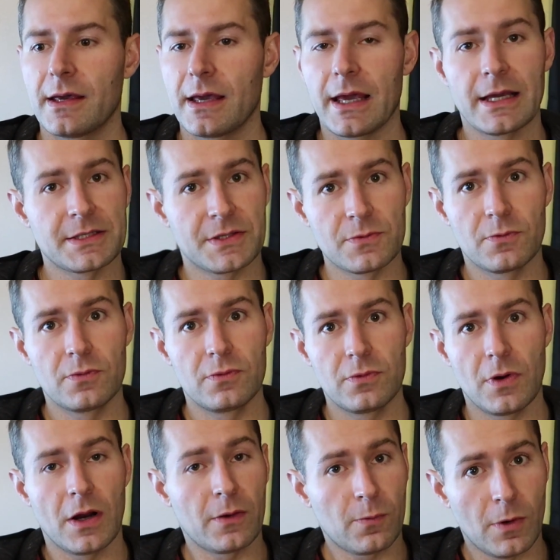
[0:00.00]
As
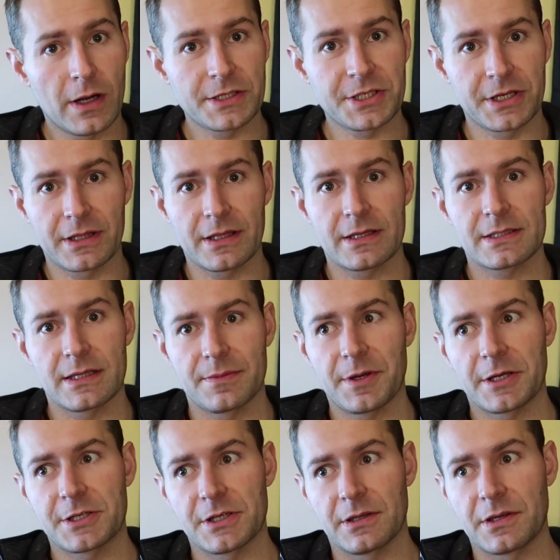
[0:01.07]
you are watching this, I'm
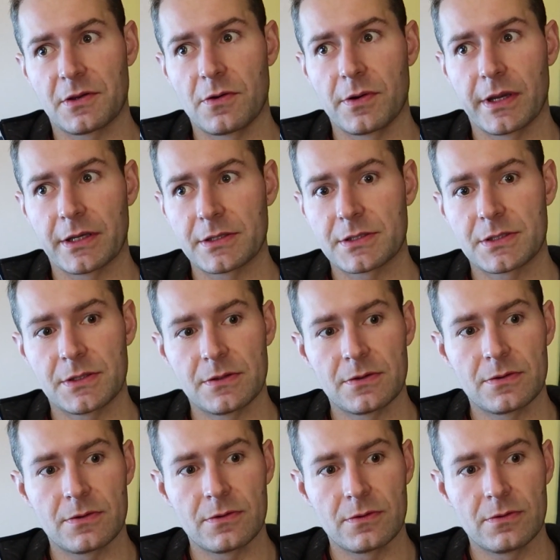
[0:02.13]
actually going
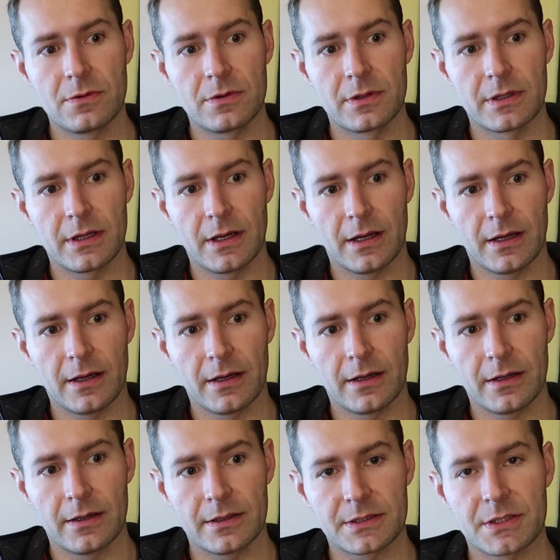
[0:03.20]
to
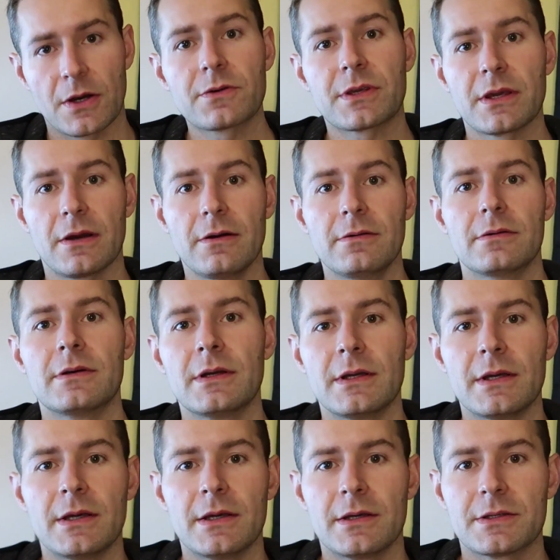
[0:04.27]
Tokyo
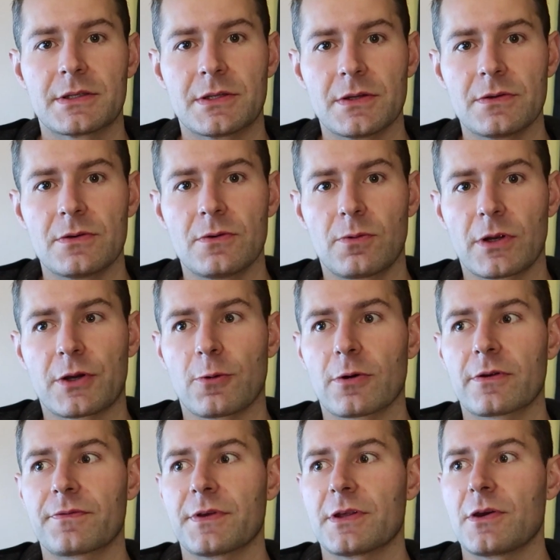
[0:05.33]
to
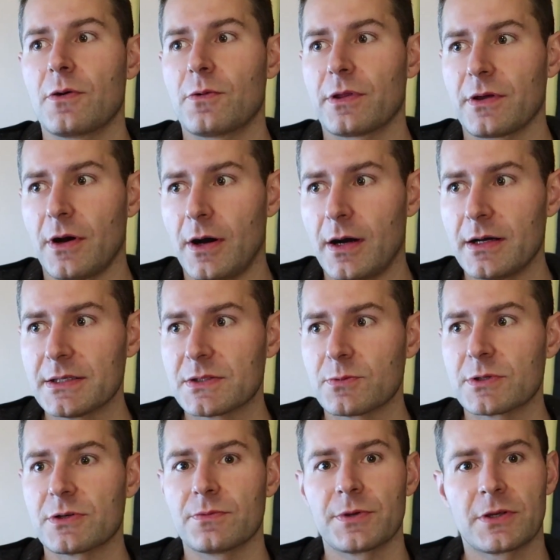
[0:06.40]
record a video with Oz,
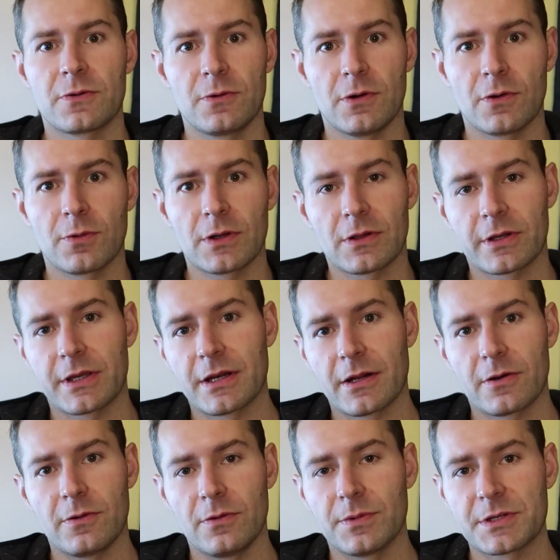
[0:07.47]
which will be cool. We're looking
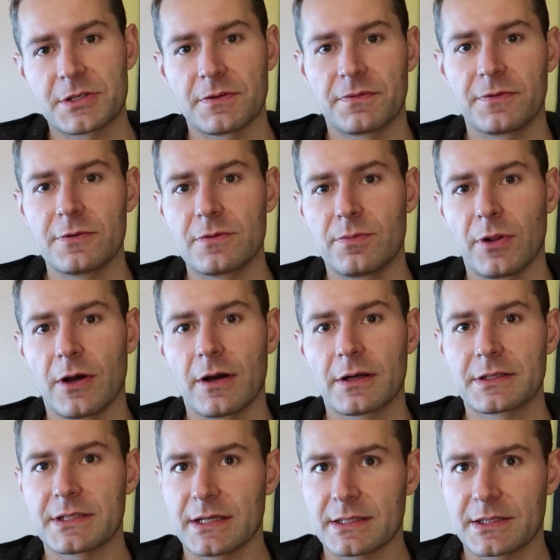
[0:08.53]
at a whole bunch of food
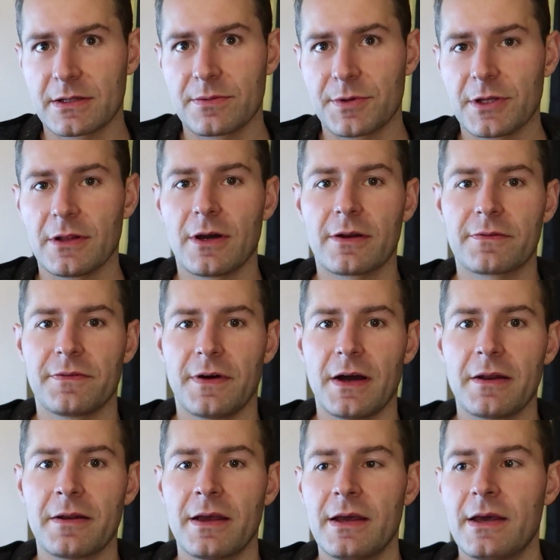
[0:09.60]
blogs. That's going to be a lot of
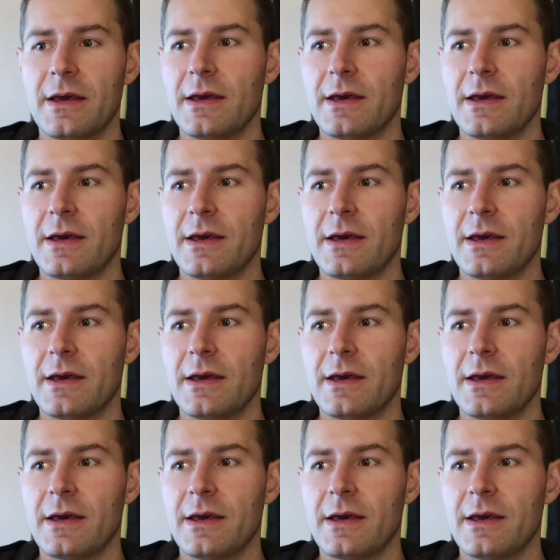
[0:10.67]
fun.